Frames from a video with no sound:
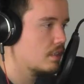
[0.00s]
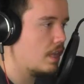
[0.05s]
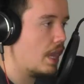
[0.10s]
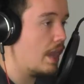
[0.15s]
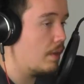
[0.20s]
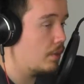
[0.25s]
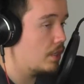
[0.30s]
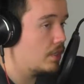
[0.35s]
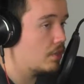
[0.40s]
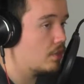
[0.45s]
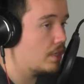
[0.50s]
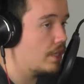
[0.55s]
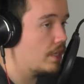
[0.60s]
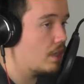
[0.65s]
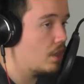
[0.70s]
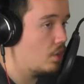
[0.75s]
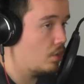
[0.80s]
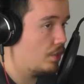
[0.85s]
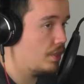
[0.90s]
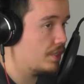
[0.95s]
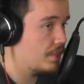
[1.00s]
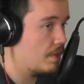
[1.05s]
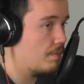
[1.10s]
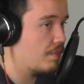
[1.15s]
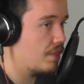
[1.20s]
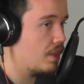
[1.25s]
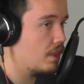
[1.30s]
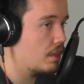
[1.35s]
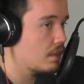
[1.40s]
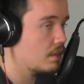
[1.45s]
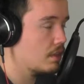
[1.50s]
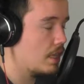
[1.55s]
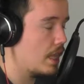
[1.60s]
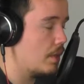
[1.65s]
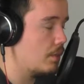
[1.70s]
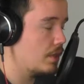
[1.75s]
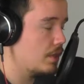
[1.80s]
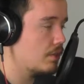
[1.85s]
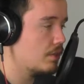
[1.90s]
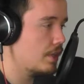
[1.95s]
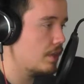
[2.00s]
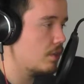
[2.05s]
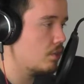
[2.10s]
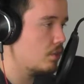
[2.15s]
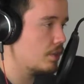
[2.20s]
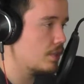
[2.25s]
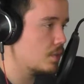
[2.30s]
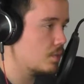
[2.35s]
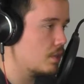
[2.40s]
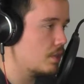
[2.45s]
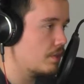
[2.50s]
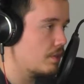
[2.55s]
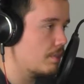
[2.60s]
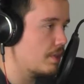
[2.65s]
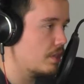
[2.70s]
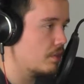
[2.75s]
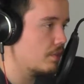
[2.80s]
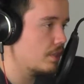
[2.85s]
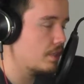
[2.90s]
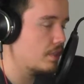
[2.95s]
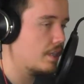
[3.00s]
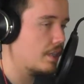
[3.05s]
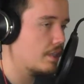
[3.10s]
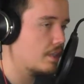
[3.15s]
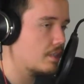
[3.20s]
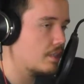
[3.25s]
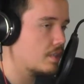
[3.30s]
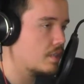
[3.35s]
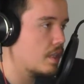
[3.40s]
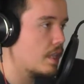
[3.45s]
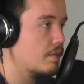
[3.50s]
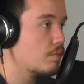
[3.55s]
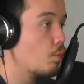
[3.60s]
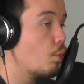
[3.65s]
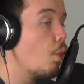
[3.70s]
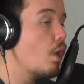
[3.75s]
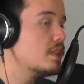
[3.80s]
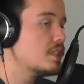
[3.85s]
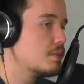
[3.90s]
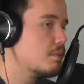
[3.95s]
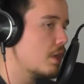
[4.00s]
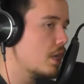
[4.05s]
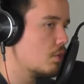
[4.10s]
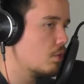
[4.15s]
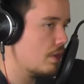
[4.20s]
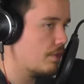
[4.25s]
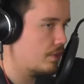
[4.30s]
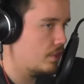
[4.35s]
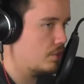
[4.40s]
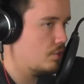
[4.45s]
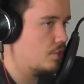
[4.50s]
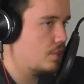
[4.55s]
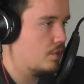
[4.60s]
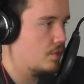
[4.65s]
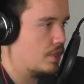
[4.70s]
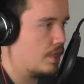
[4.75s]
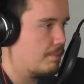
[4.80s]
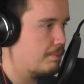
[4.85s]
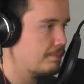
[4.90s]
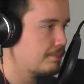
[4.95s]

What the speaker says: I would agree. Hulk is up there. I would agree. Hulk is one of the better written characters. Once Mark Ruffalo shows up.